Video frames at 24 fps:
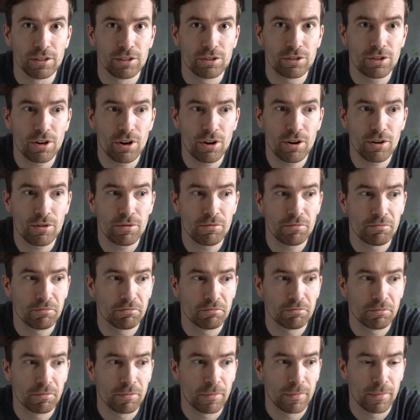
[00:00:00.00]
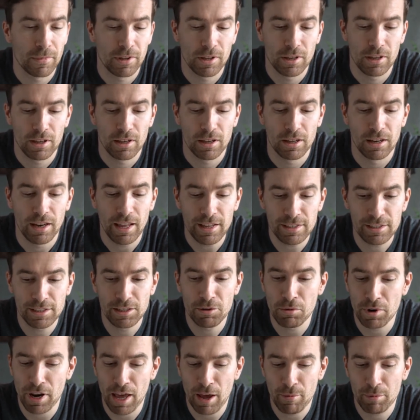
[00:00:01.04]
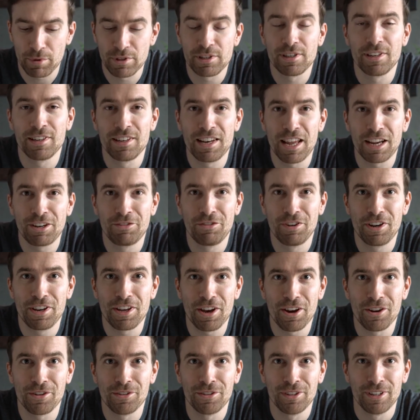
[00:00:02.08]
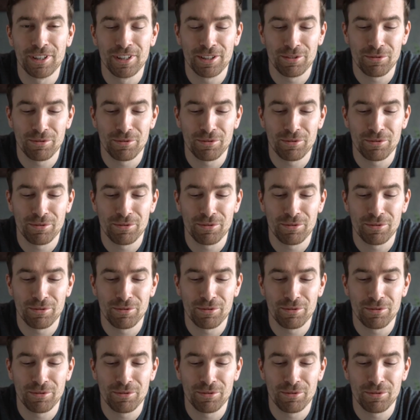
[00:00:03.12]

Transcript: So let's see what happens in the next video